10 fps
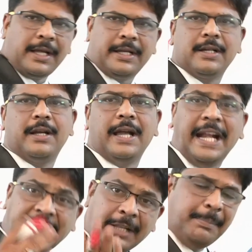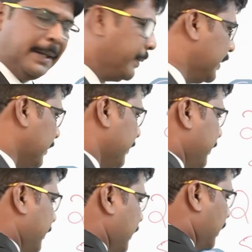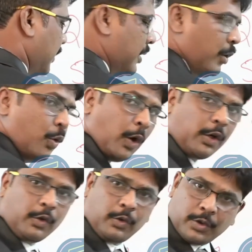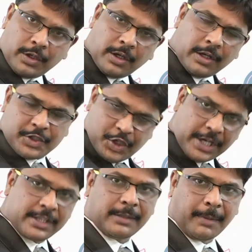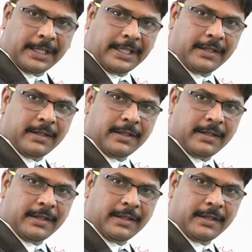like 18 people who want to share that money.